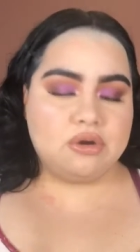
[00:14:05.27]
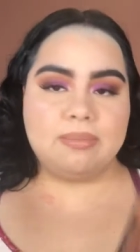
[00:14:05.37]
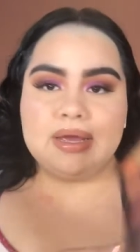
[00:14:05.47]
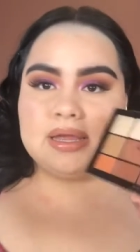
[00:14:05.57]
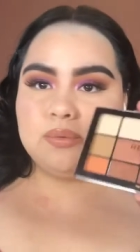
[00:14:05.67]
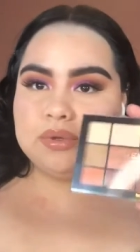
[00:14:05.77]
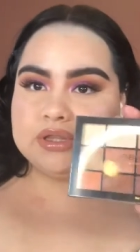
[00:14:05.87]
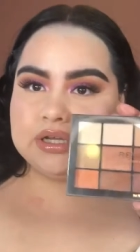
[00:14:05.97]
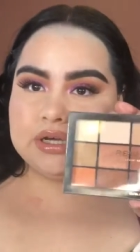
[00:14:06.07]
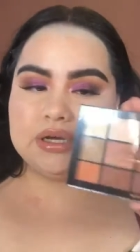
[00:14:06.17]
go back in with
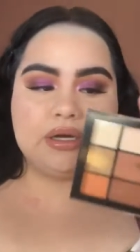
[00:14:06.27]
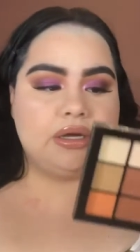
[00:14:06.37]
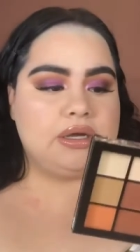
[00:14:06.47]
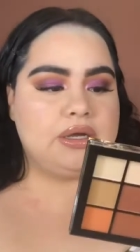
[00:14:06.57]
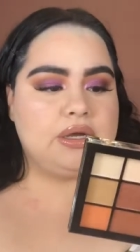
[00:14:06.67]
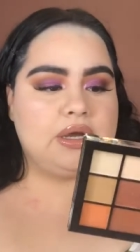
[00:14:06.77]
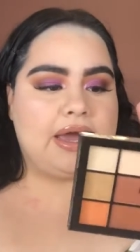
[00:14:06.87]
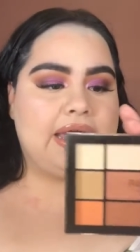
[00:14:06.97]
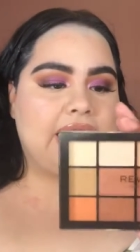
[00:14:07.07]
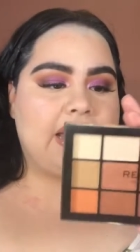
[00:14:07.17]
the
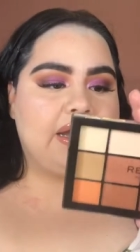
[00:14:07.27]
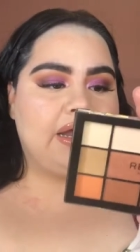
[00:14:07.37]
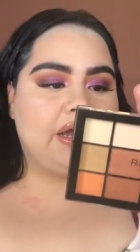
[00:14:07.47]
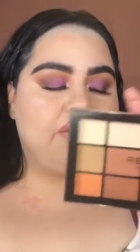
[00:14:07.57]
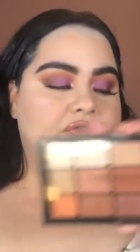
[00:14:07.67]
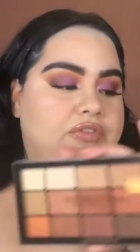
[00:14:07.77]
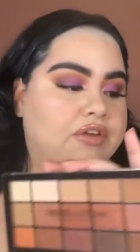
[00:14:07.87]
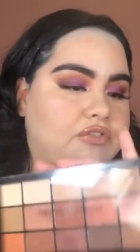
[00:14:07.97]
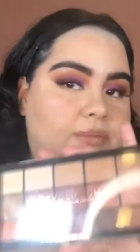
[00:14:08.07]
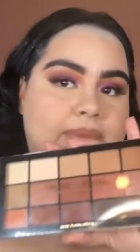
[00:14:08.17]
Iconic
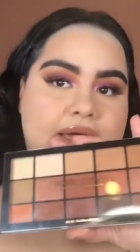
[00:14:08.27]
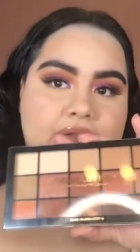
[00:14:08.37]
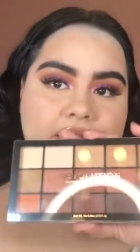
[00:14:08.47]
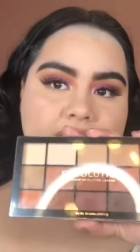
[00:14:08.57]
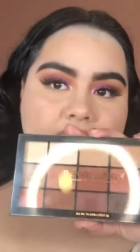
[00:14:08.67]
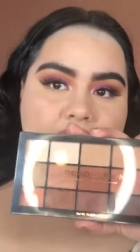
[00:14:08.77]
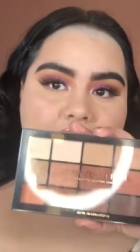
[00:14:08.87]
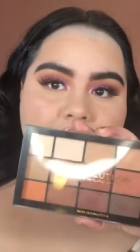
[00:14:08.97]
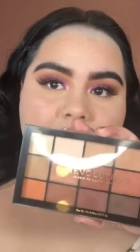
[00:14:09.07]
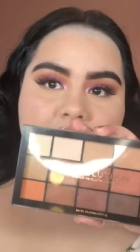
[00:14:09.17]
Fever palette,
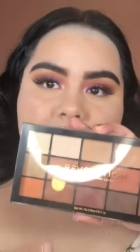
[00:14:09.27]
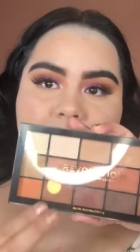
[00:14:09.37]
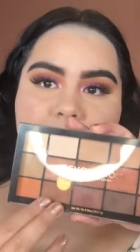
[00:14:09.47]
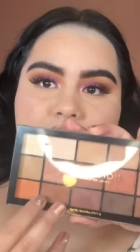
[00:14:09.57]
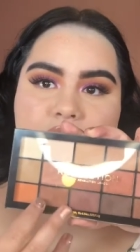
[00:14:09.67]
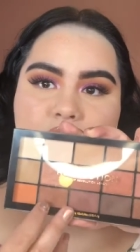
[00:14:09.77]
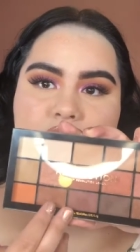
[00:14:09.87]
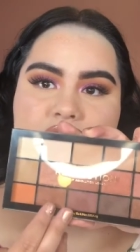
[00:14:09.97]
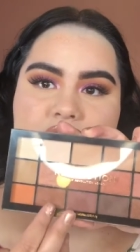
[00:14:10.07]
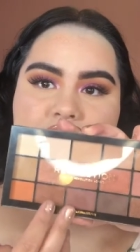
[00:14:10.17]
and I'm gonna
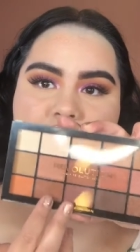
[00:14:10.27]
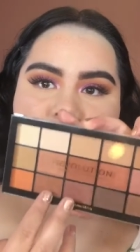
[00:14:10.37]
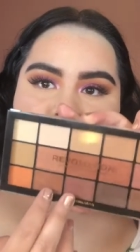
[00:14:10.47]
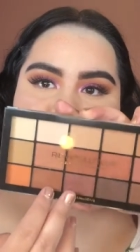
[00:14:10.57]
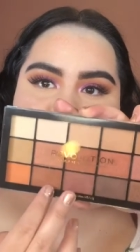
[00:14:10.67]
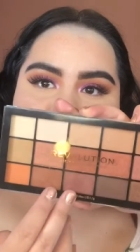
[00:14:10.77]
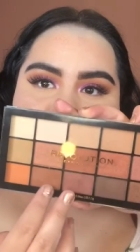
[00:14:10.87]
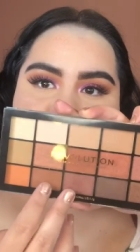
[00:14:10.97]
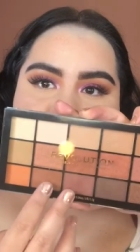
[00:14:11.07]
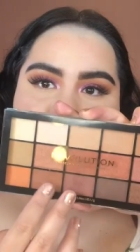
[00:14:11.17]
use these two
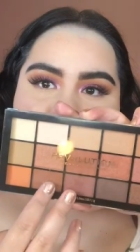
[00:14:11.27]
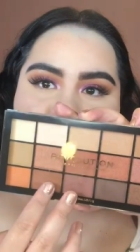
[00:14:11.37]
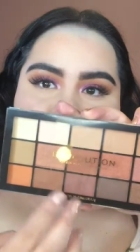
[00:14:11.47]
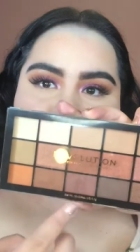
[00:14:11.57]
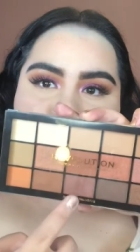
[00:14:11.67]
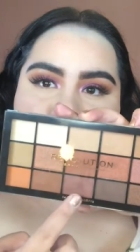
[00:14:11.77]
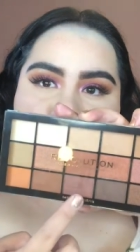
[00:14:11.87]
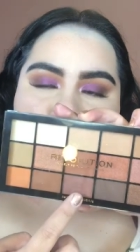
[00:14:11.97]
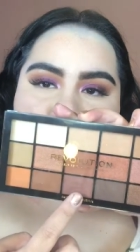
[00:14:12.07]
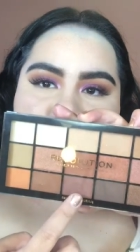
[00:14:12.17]
shades right here. I'm gonna go
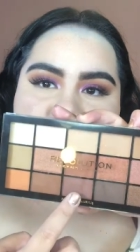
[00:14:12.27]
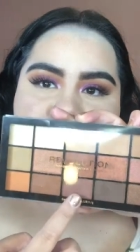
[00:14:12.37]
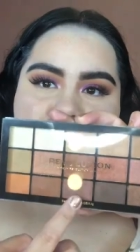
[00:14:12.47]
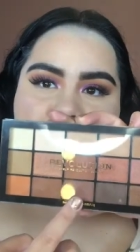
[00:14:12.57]
in with this shade